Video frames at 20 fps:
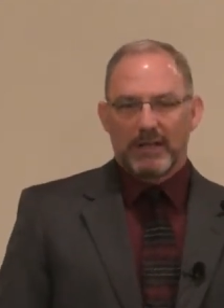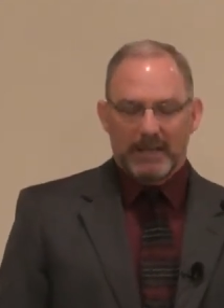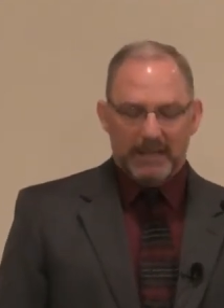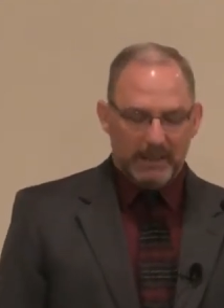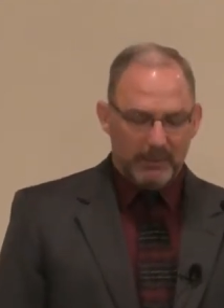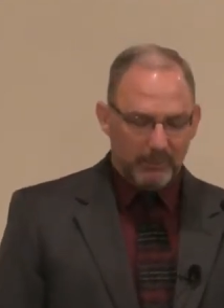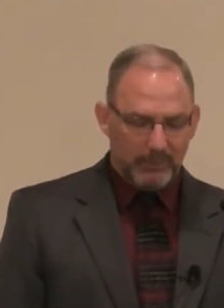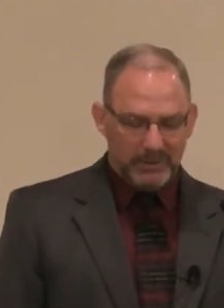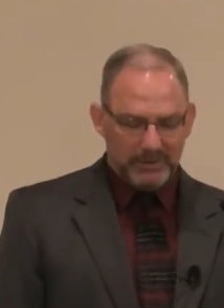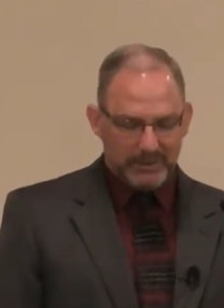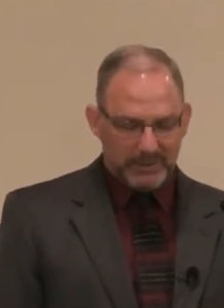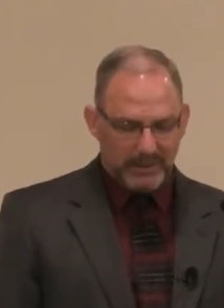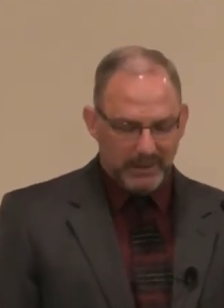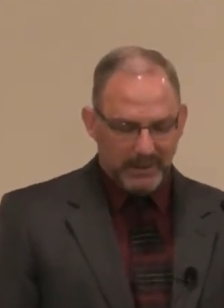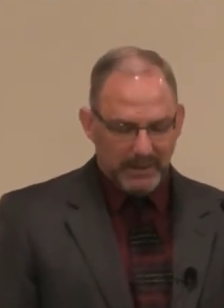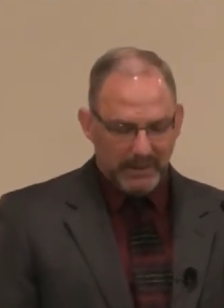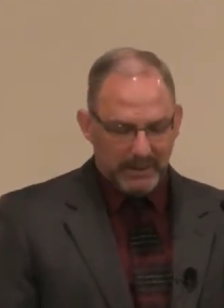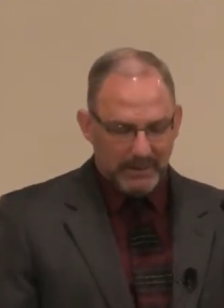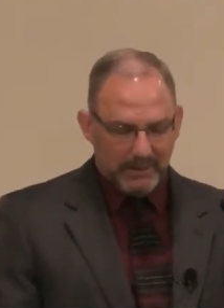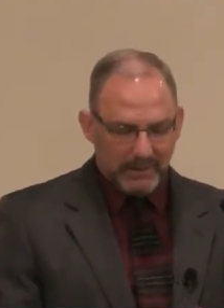And we
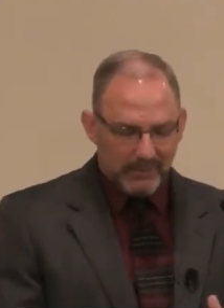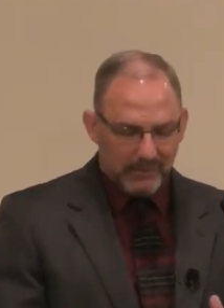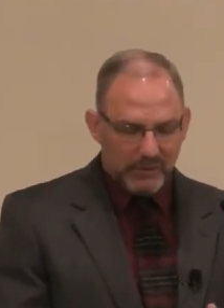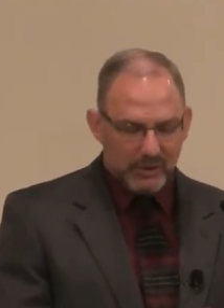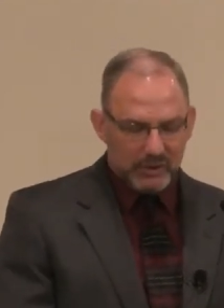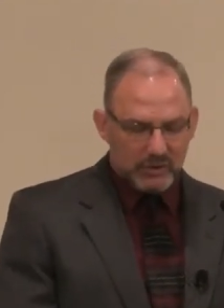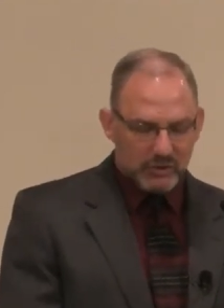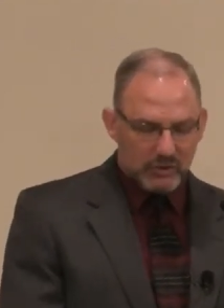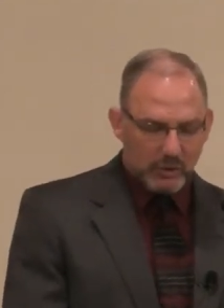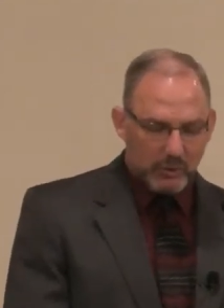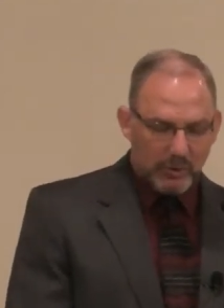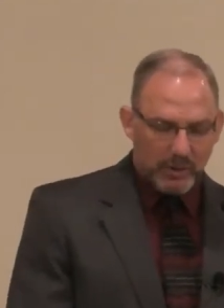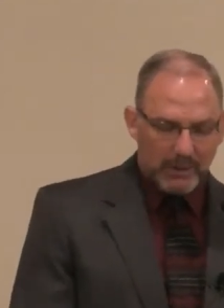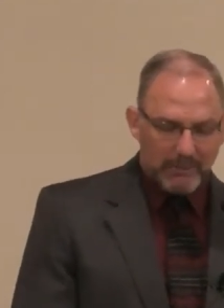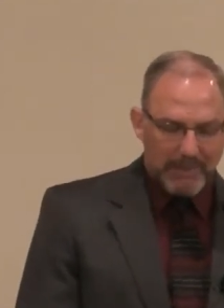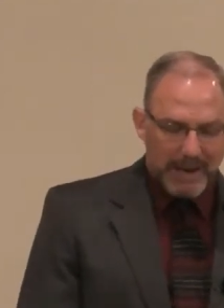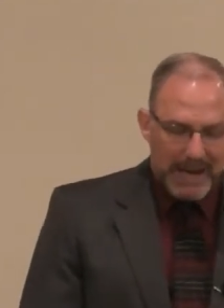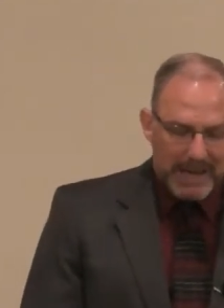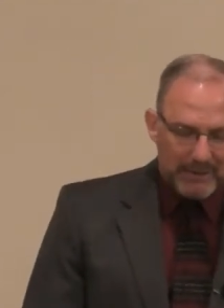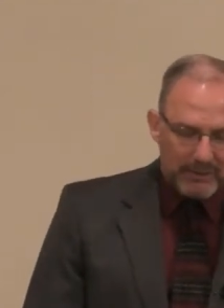see this story
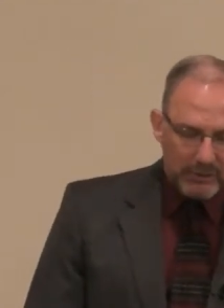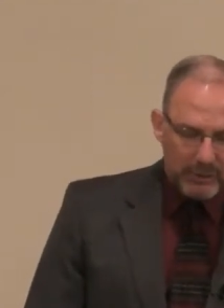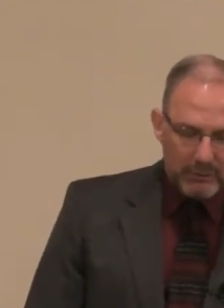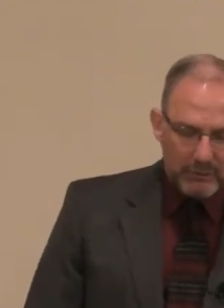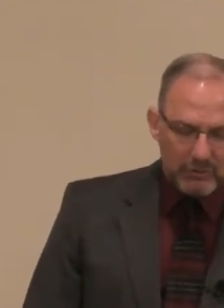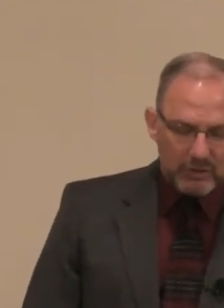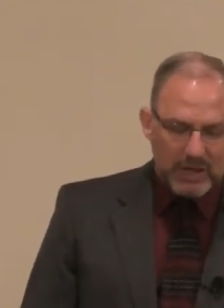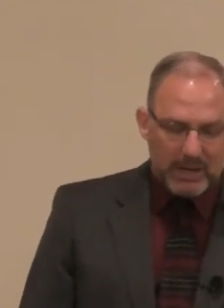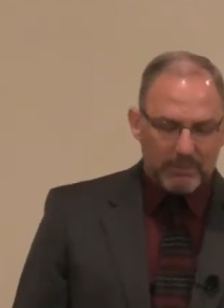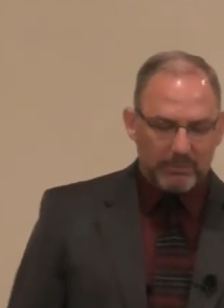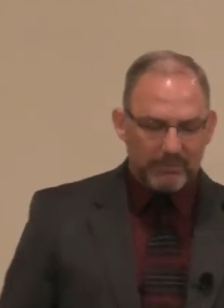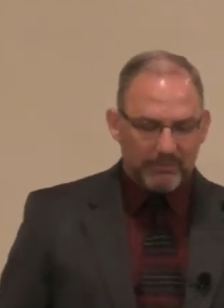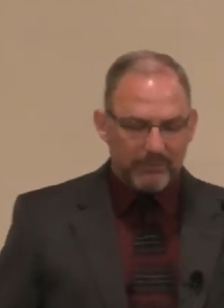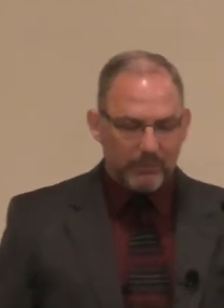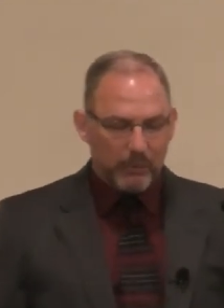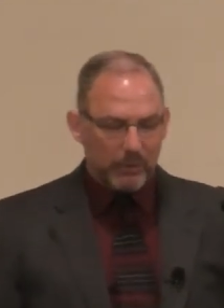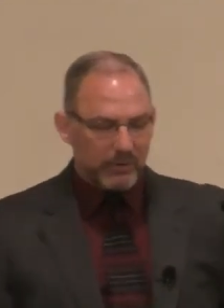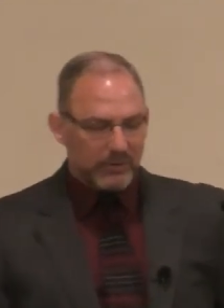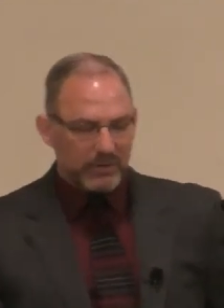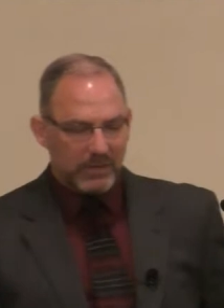in Matthew chapter
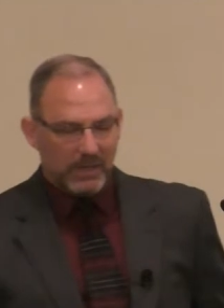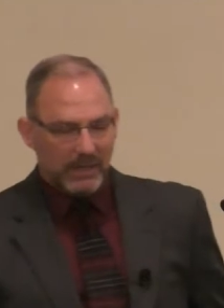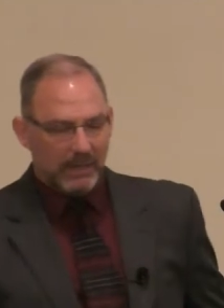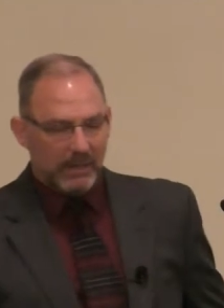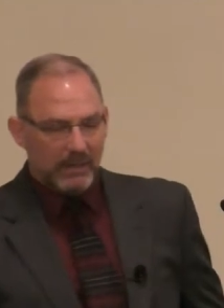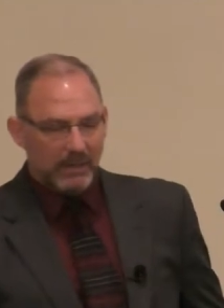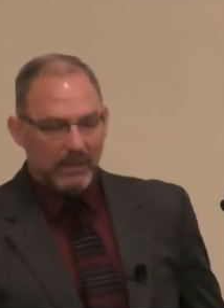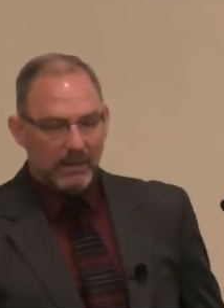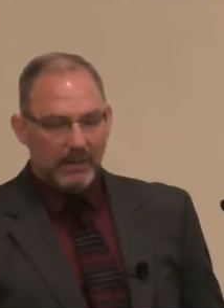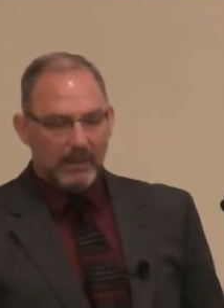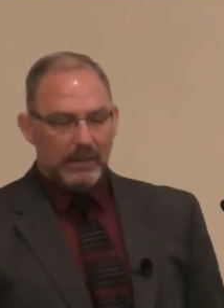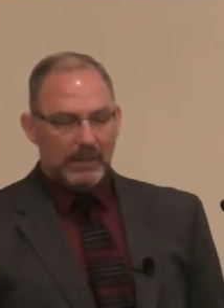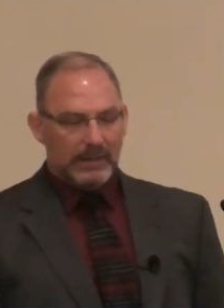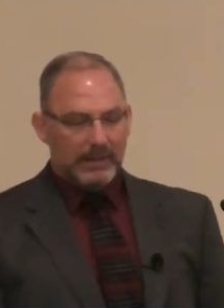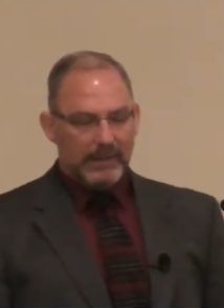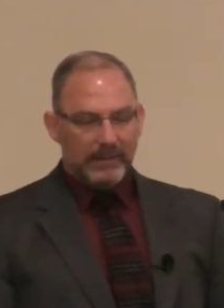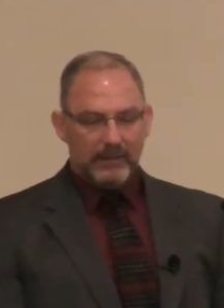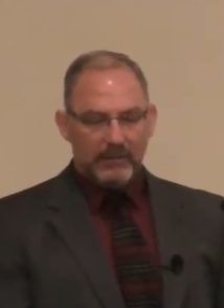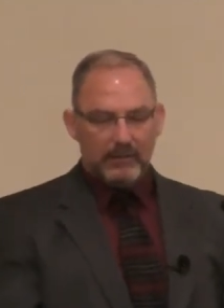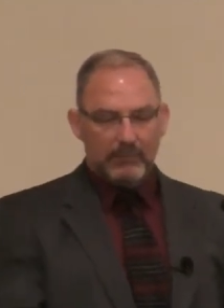14,
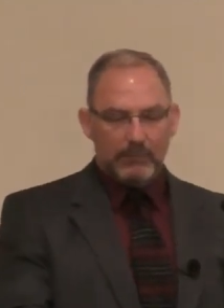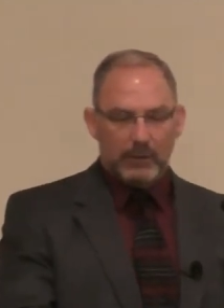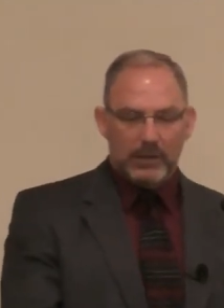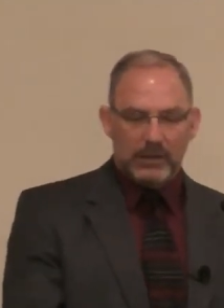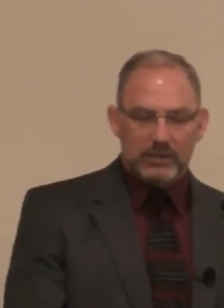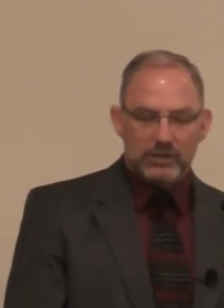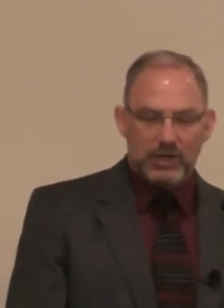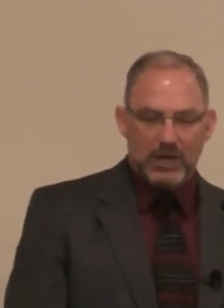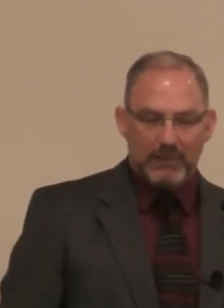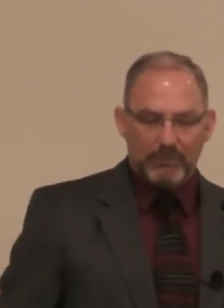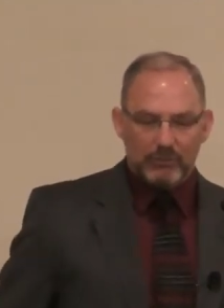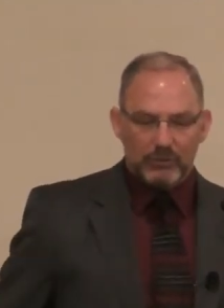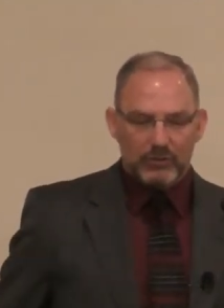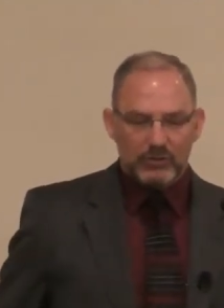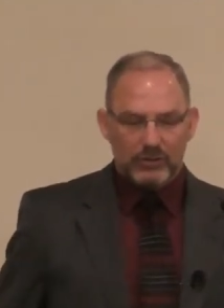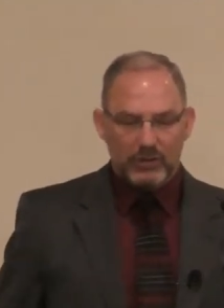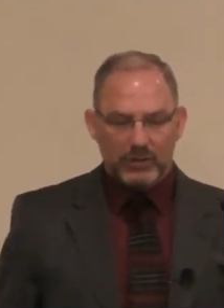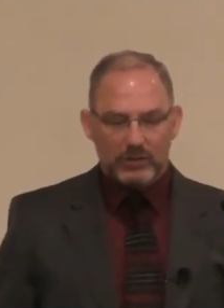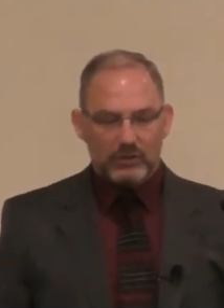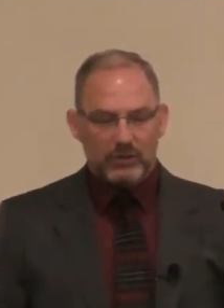here in Mark chapter
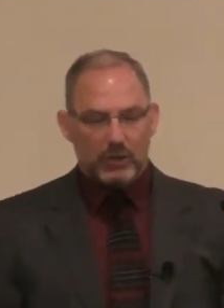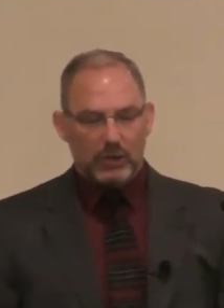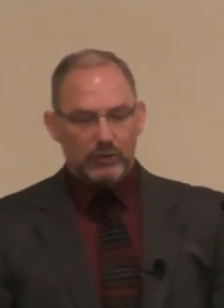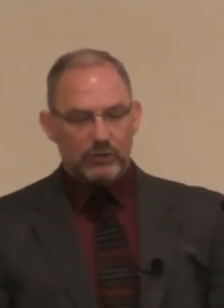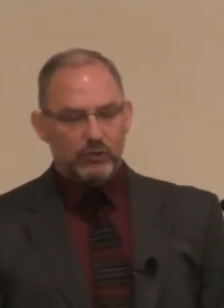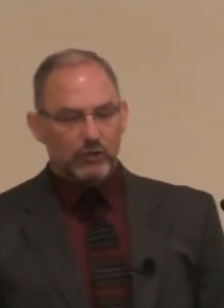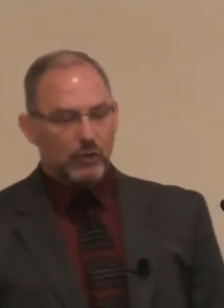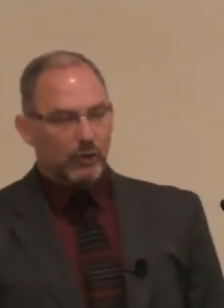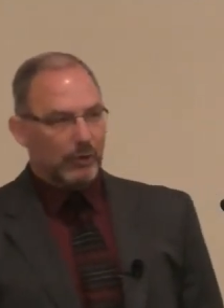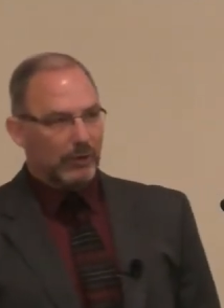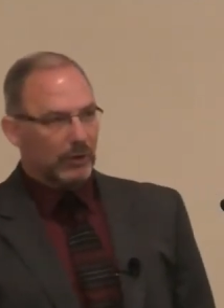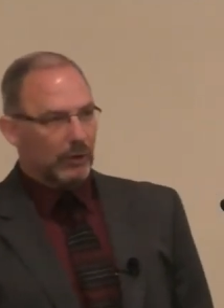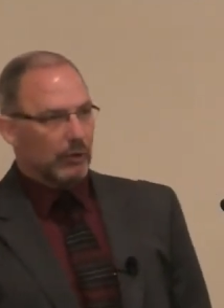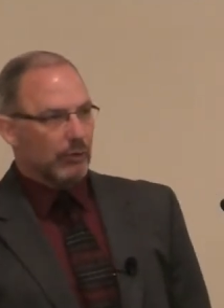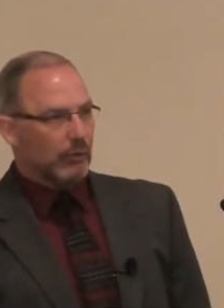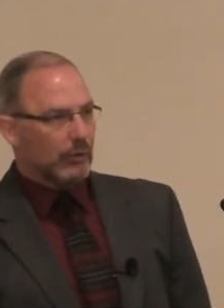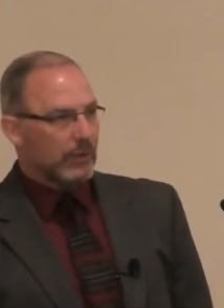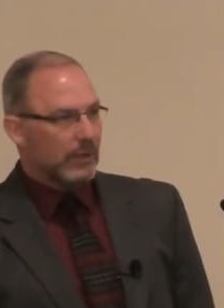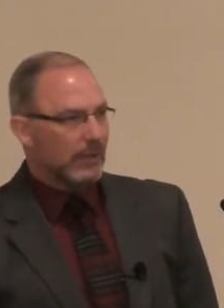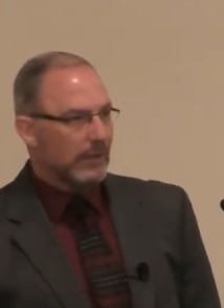6, and also in
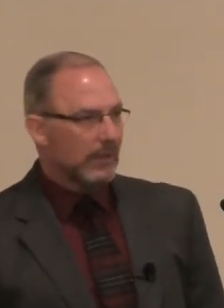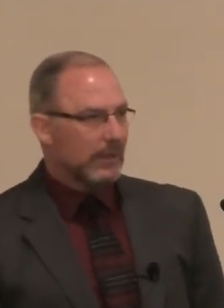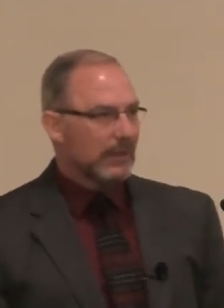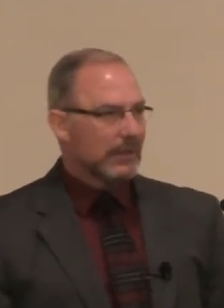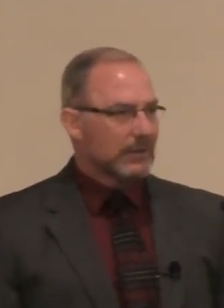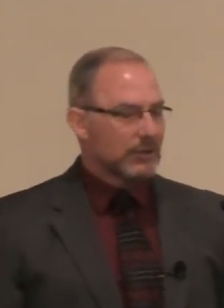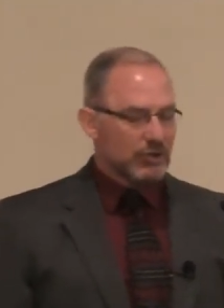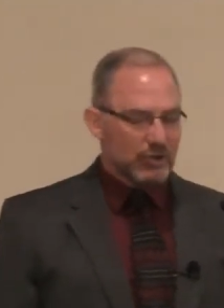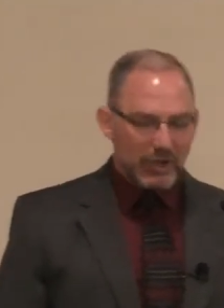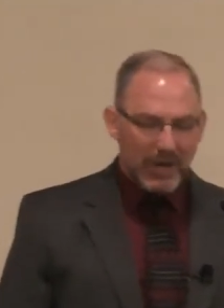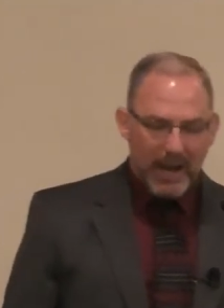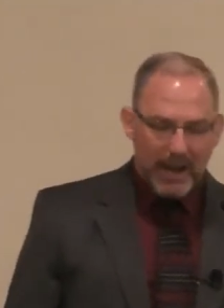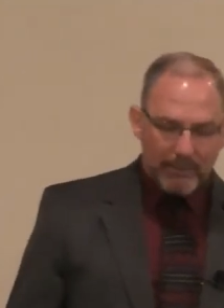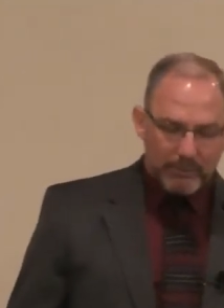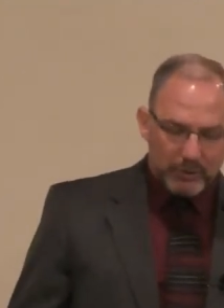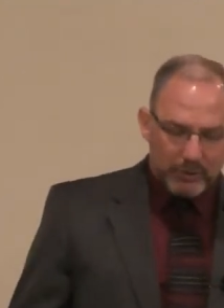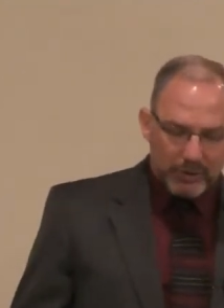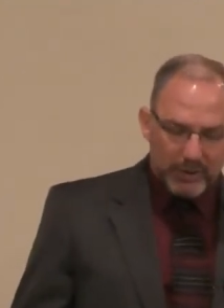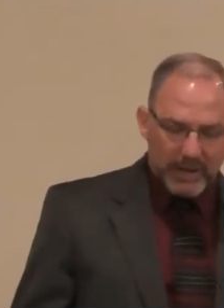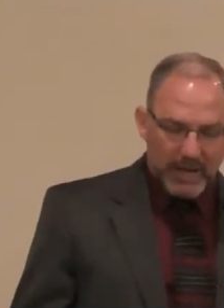Luke
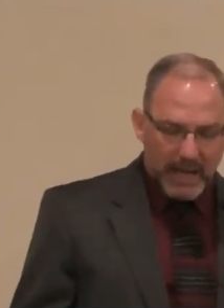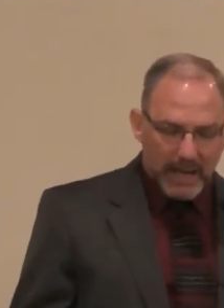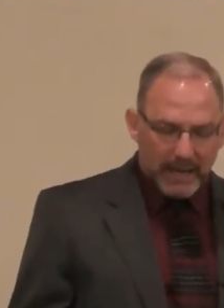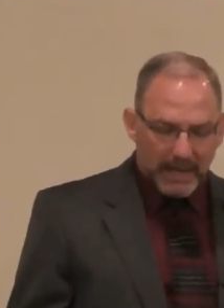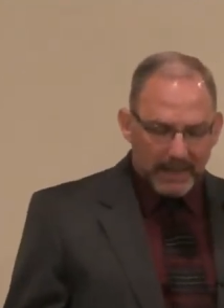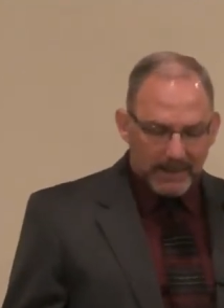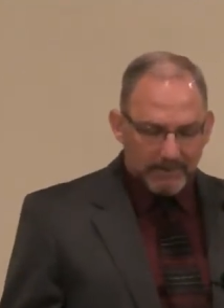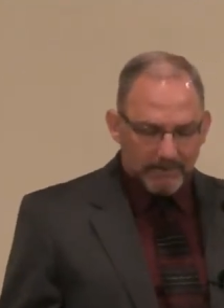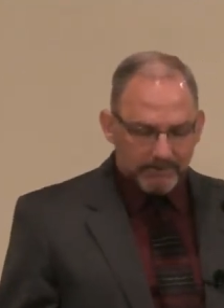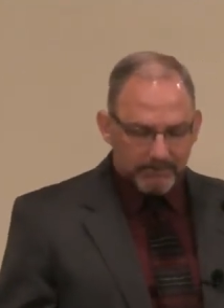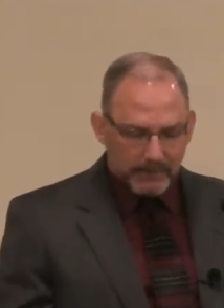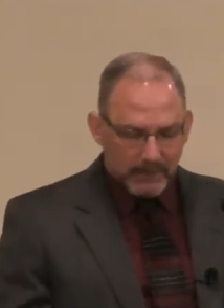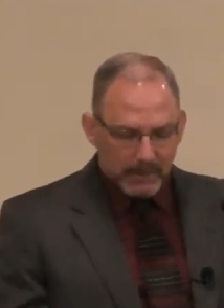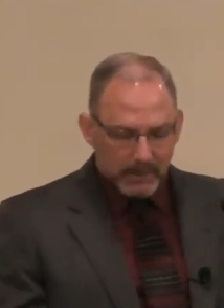chapter 9.